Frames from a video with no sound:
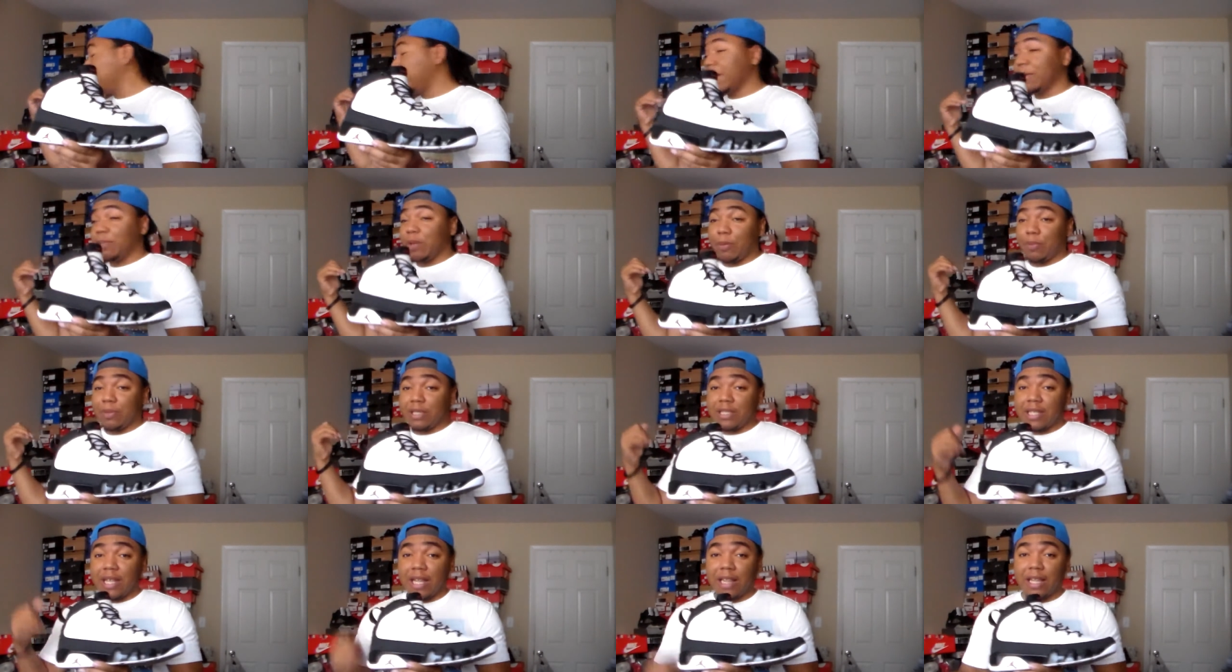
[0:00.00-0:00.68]
them like my
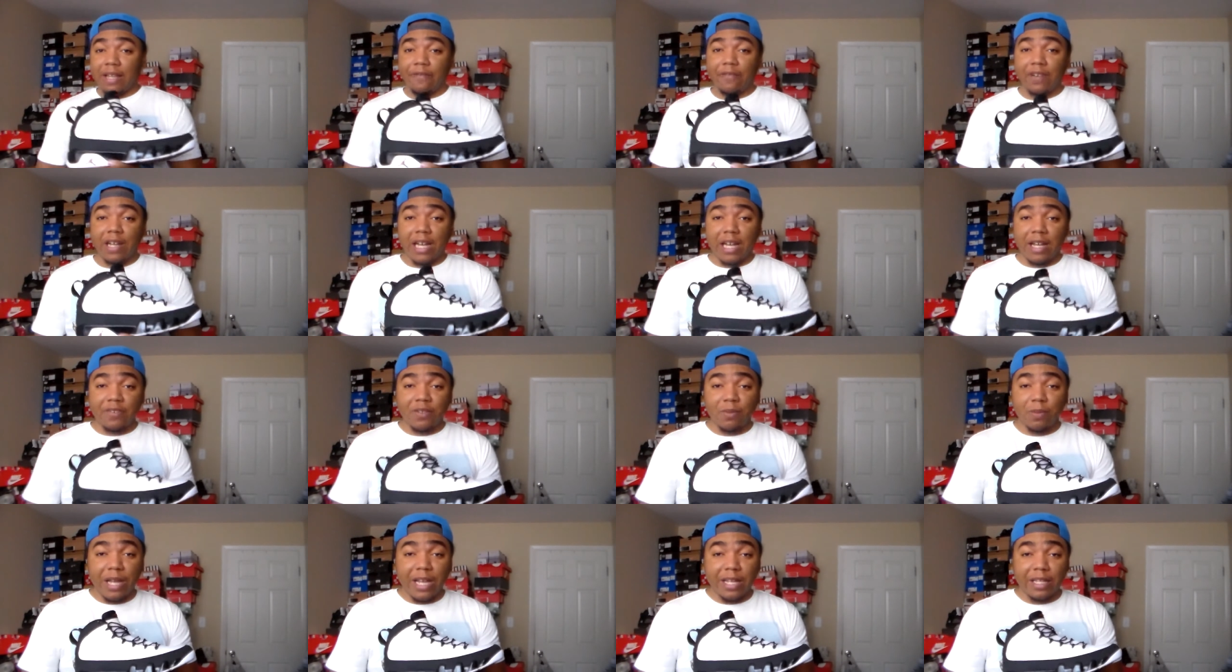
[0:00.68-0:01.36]
metallic
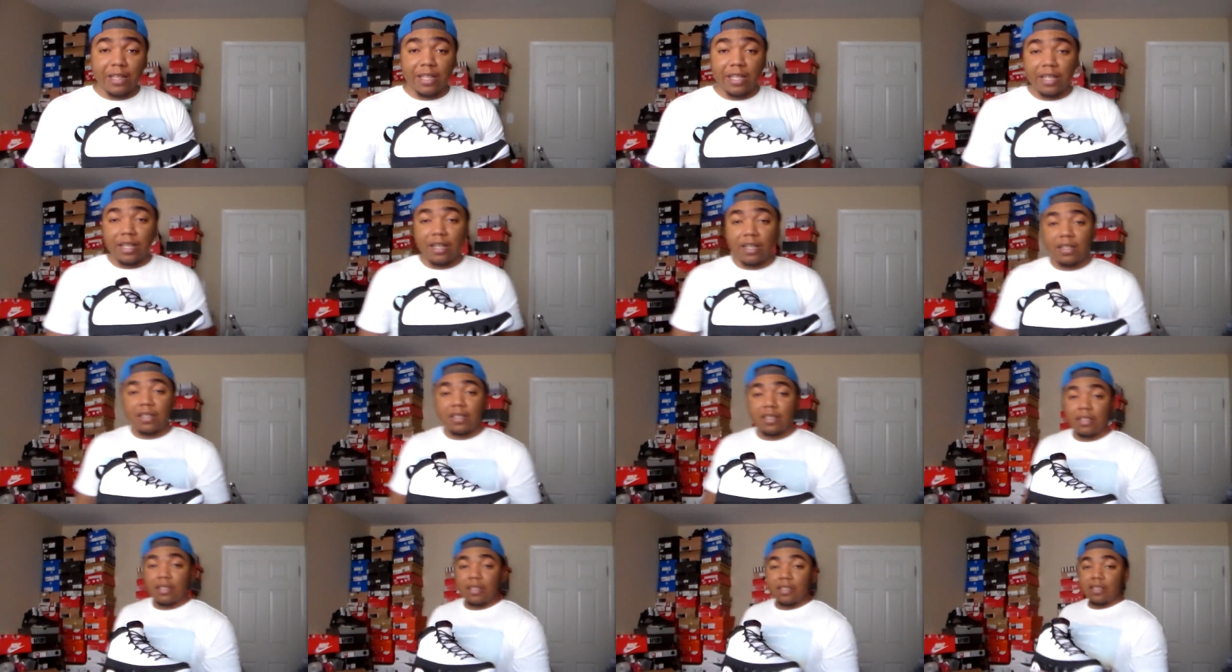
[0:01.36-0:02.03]
fives back
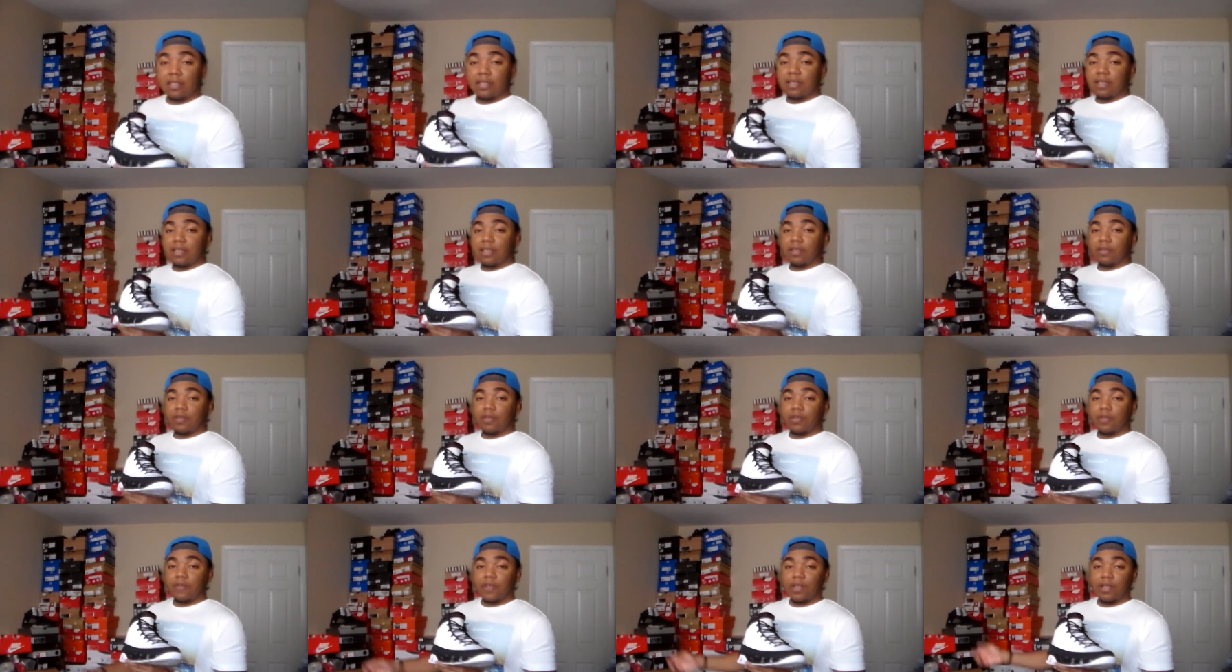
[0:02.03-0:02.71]
there. I
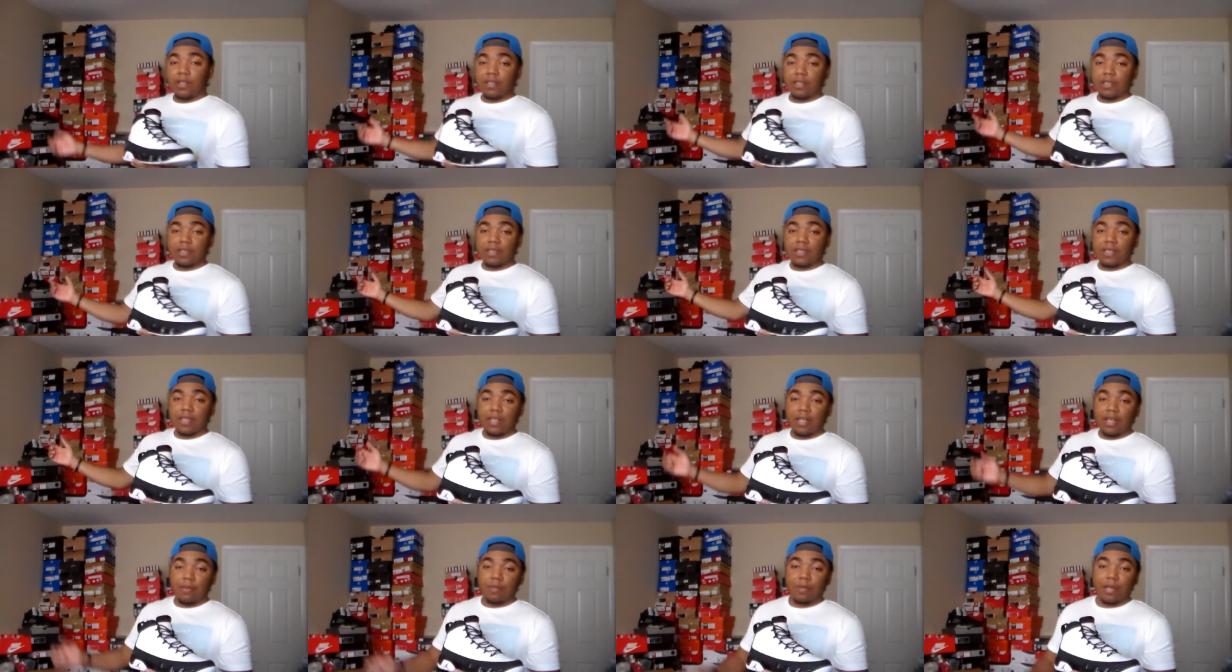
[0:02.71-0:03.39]
don't know if y'all can
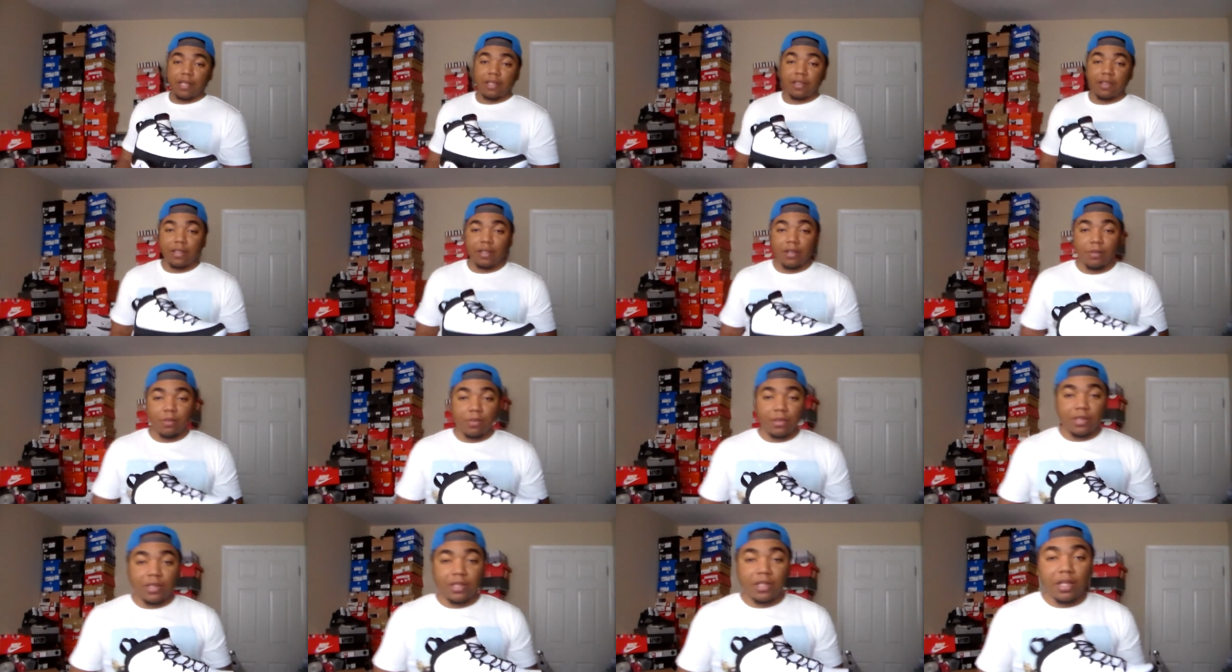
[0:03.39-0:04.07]
see that back there,
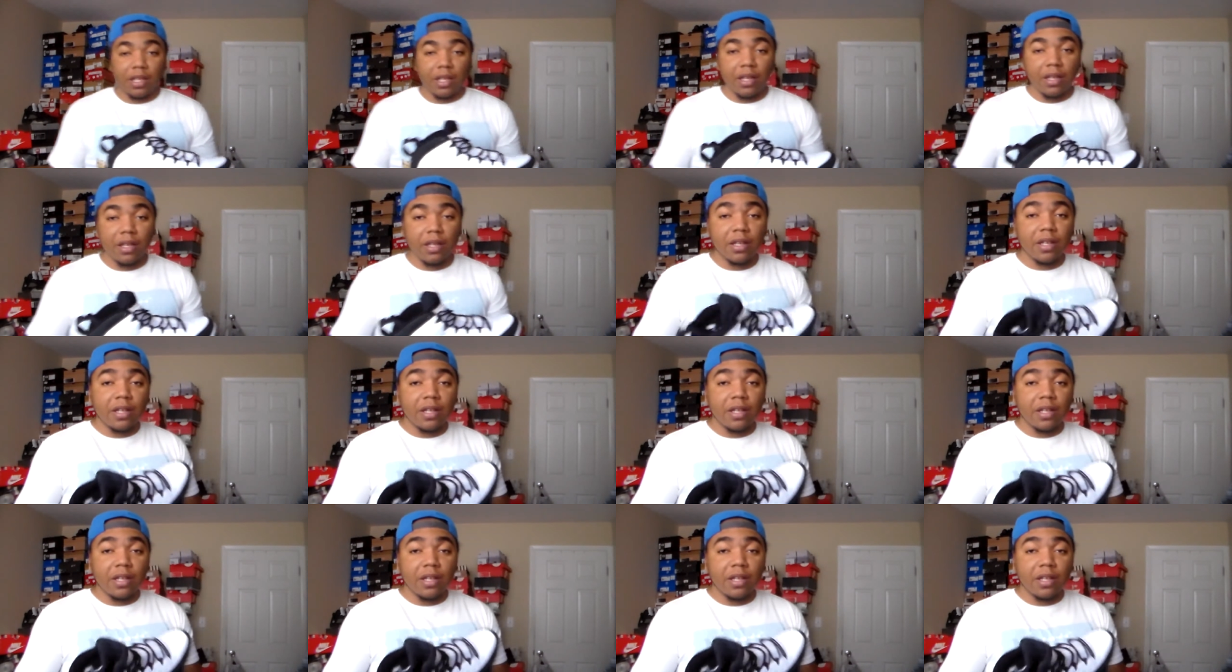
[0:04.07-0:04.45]
but yeah.